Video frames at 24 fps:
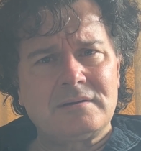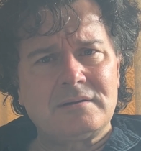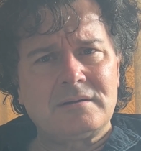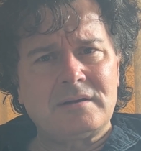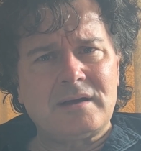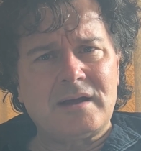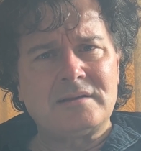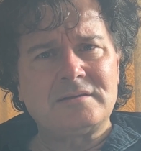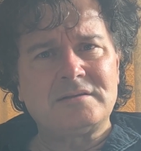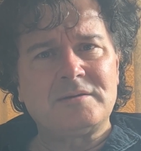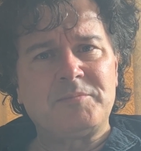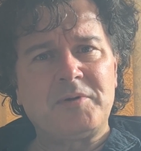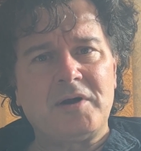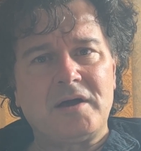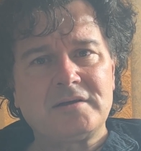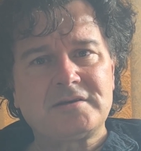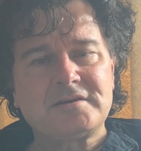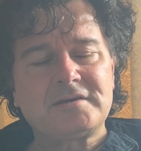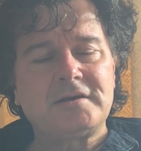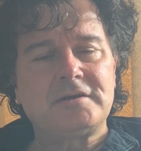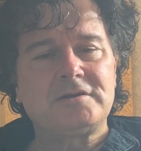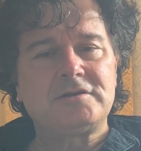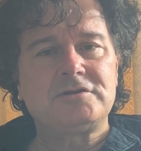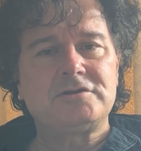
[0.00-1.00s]
And the
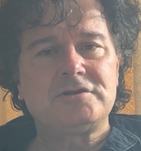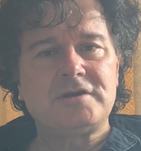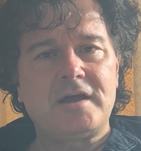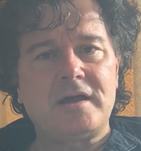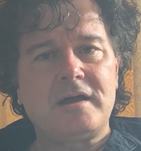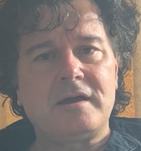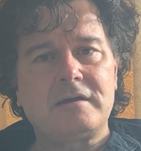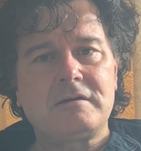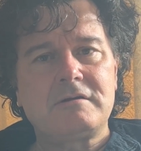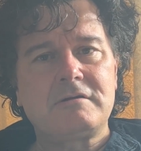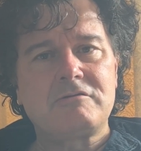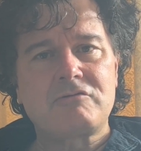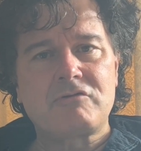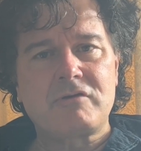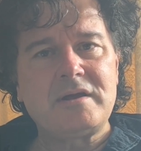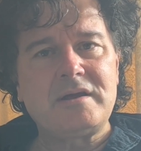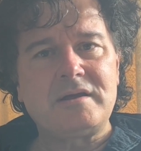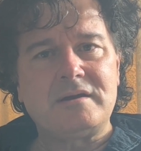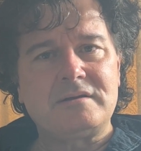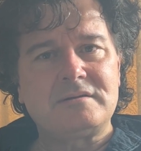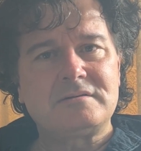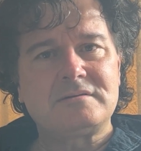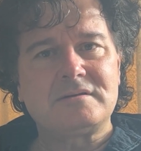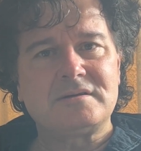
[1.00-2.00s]
basket chair
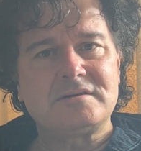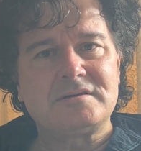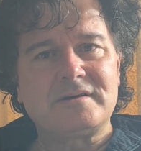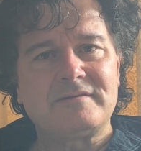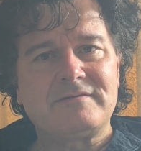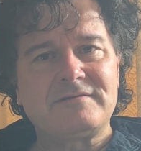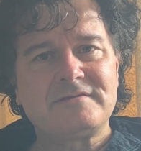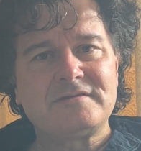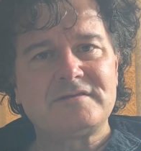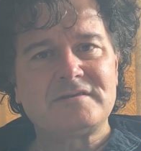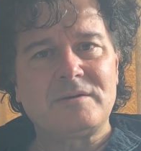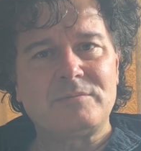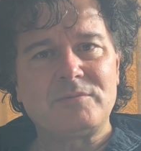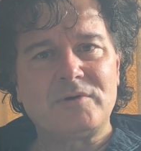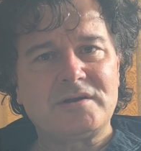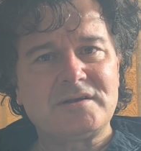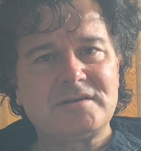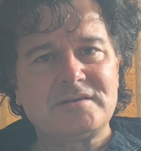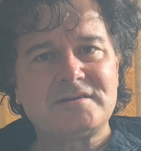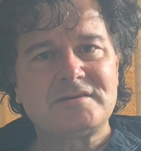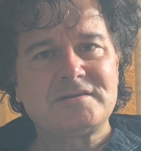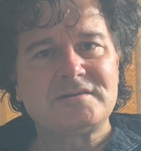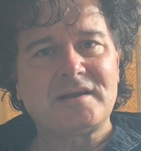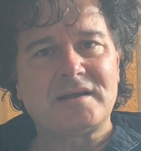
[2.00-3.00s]
creaked as if someone
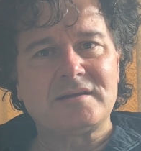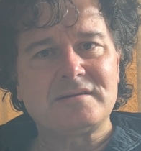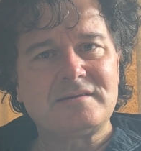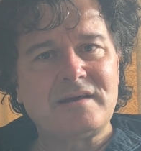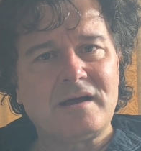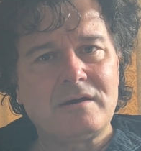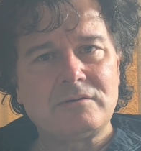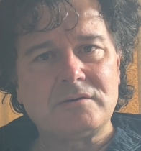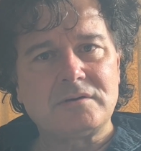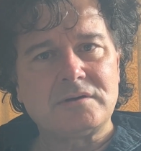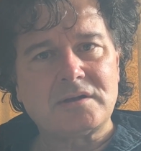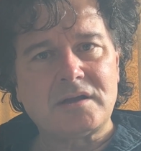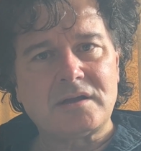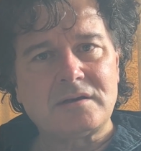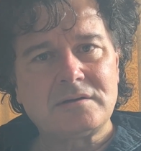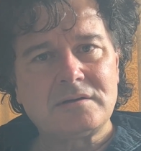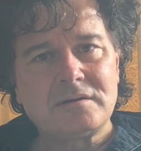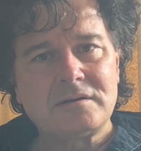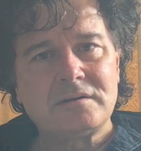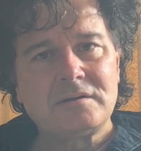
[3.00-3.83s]
had sat down in it.